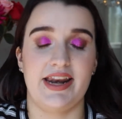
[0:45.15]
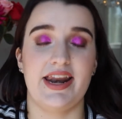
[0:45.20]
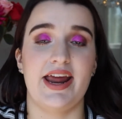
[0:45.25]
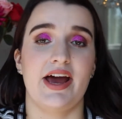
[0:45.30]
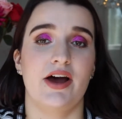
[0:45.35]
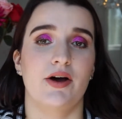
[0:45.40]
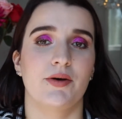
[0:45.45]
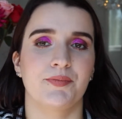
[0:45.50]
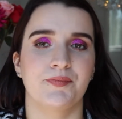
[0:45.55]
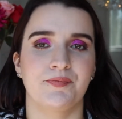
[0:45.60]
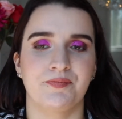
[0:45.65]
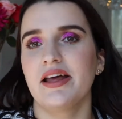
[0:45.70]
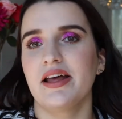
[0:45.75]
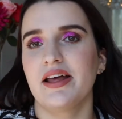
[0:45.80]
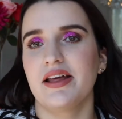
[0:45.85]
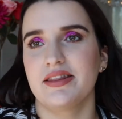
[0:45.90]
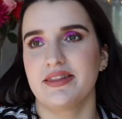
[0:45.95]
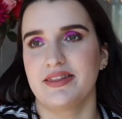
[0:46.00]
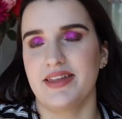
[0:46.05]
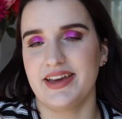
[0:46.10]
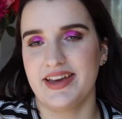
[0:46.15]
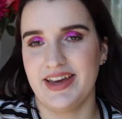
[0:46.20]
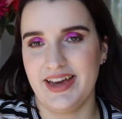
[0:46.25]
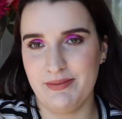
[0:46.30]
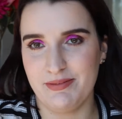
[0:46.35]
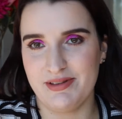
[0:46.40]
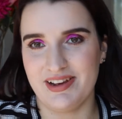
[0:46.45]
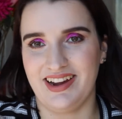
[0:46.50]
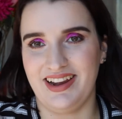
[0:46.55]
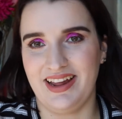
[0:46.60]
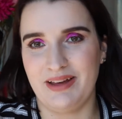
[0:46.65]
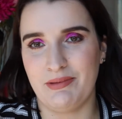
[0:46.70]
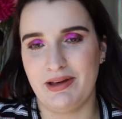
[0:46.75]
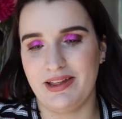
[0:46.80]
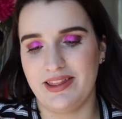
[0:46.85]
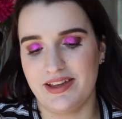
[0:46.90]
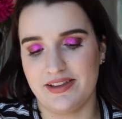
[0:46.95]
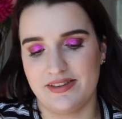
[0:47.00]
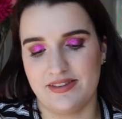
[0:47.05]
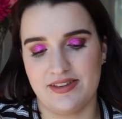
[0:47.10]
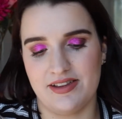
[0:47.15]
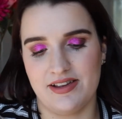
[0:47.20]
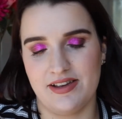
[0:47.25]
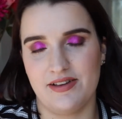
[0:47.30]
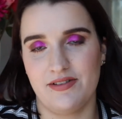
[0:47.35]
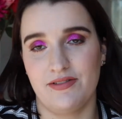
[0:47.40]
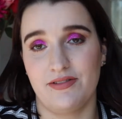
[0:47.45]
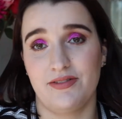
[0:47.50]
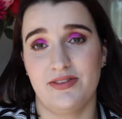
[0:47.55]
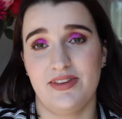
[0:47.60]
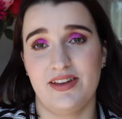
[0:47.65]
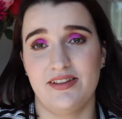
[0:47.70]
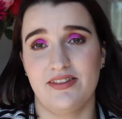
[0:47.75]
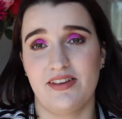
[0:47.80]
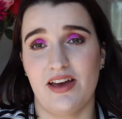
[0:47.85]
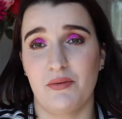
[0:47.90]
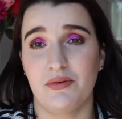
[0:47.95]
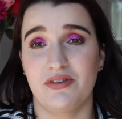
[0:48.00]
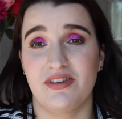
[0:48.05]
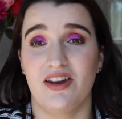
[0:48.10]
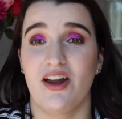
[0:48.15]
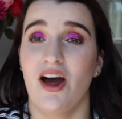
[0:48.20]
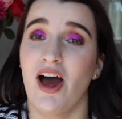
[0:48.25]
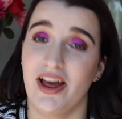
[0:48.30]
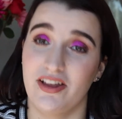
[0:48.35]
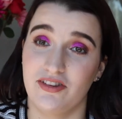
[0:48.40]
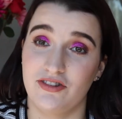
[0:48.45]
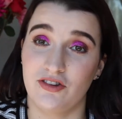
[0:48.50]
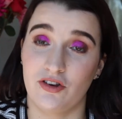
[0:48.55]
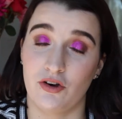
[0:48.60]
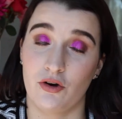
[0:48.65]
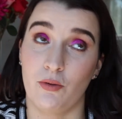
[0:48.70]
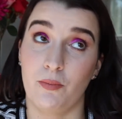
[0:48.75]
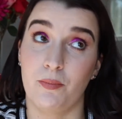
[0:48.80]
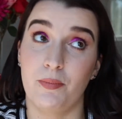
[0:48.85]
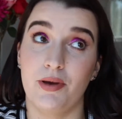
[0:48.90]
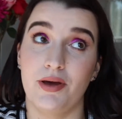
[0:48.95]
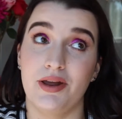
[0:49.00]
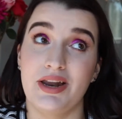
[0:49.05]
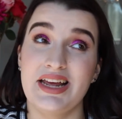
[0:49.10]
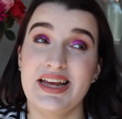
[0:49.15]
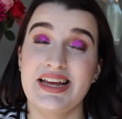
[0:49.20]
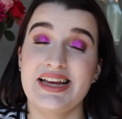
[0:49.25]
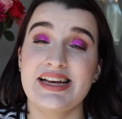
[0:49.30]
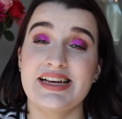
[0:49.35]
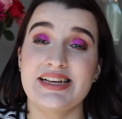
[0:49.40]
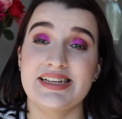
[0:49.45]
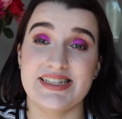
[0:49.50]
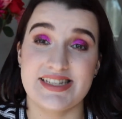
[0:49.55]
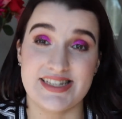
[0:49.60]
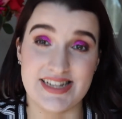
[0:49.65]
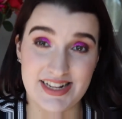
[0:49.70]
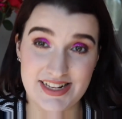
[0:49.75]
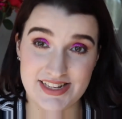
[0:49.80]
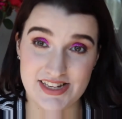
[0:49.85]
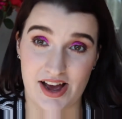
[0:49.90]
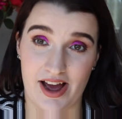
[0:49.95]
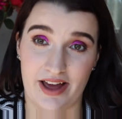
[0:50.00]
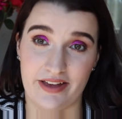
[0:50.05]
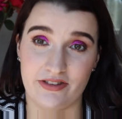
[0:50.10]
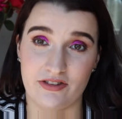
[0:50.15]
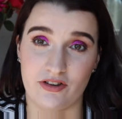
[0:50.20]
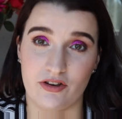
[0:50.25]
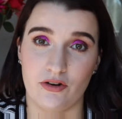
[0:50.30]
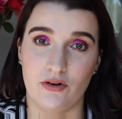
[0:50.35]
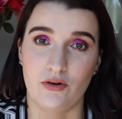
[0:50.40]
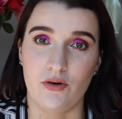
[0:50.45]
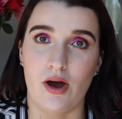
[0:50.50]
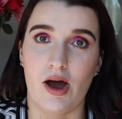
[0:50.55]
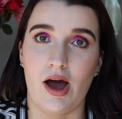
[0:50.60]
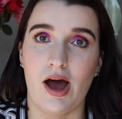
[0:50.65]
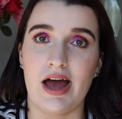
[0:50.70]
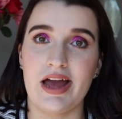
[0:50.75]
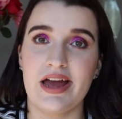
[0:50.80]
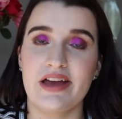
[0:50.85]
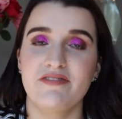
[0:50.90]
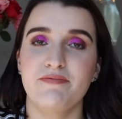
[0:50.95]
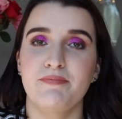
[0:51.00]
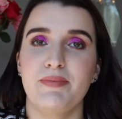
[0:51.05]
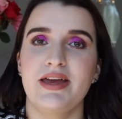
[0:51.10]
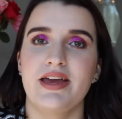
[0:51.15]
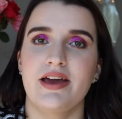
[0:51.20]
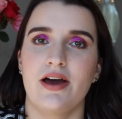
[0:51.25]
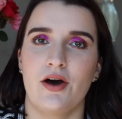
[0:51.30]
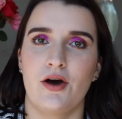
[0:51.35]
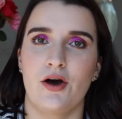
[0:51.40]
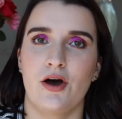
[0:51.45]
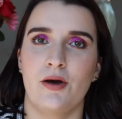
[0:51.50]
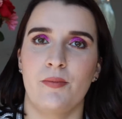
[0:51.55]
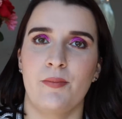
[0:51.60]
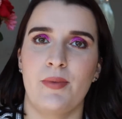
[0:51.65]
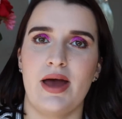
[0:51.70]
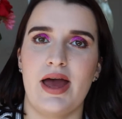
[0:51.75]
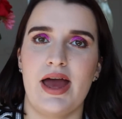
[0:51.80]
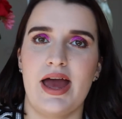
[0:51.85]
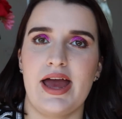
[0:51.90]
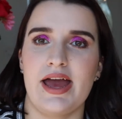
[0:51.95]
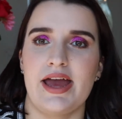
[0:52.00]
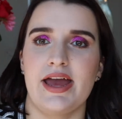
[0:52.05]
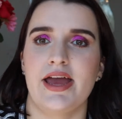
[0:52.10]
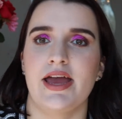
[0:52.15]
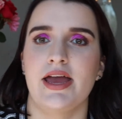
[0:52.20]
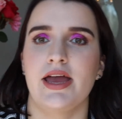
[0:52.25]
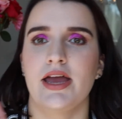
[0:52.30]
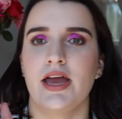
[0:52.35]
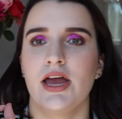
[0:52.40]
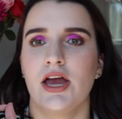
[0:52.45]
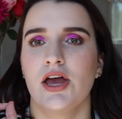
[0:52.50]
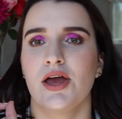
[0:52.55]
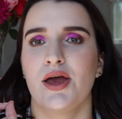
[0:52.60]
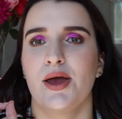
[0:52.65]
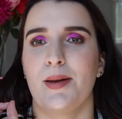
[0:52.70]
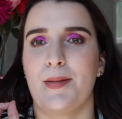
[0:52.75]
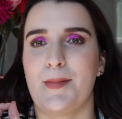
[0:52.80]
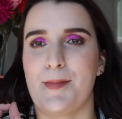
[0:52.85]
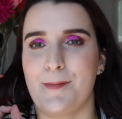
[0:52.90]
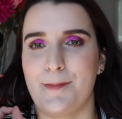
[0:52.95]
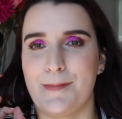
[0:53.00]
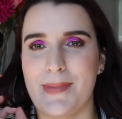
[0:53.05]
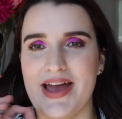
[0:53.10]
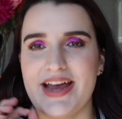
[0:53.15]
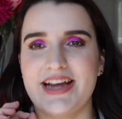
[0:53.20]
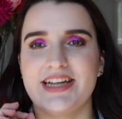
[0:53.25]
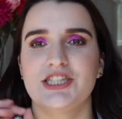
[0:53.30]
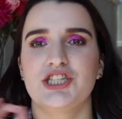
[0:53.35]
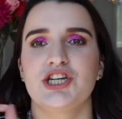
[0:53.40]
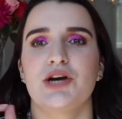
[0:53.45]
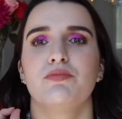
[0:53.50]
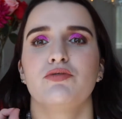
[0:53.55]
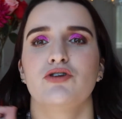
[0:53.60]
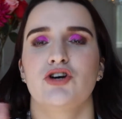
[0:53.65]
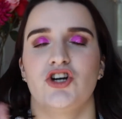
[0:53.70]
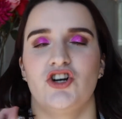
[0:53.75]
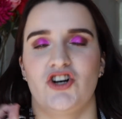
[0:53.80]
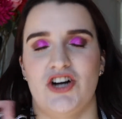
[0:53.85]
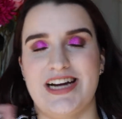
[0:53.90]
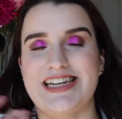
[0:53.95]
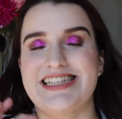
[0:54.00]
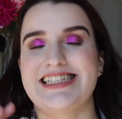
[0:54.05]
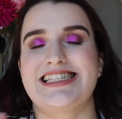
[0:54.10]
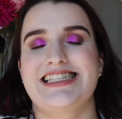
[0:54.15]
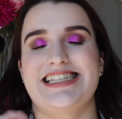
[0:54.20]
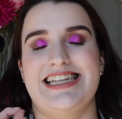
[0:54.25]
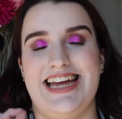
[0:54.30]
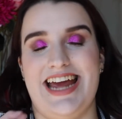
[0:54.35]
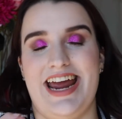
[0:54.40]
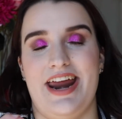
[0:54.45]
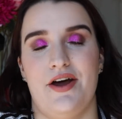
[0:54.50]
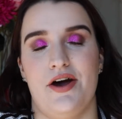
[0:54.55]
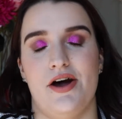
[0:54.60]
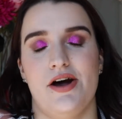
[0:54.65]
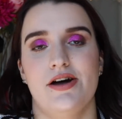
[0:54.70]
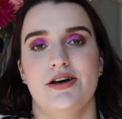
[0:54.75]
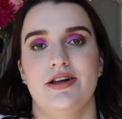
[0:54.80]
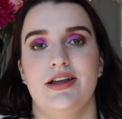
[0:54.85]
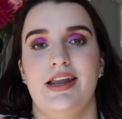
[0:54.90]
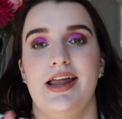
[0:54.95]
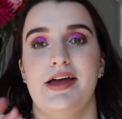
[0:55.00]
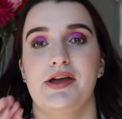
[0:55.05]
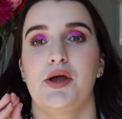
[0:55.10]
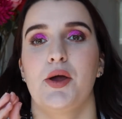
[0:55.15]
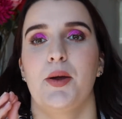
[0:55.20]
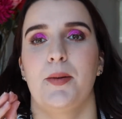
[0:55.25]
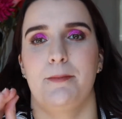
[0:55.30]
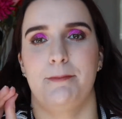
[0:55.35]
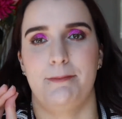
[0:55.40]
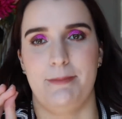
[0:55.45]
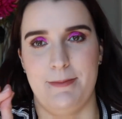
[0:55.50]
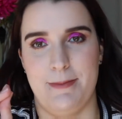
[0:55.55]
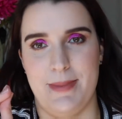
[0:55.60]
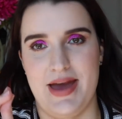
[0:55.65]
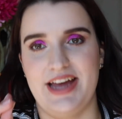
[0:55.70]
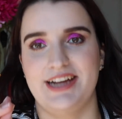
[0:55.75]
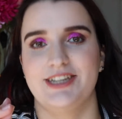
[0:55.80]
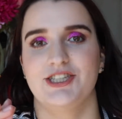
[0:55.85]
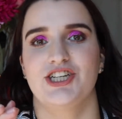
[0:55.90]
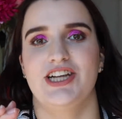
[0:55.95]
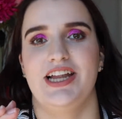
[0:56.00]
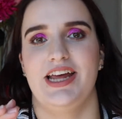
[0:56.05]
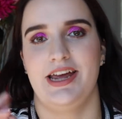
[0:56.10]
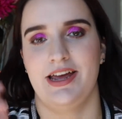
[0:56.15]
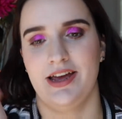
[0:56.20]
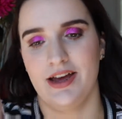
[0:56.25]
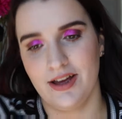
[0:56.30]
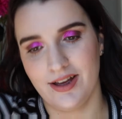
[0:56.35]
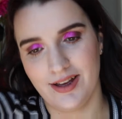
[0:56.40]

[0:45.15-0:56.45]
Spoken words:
Now, they keep telling me this since I was in high school, but since high school, I have become a major procrastinator, like majorly.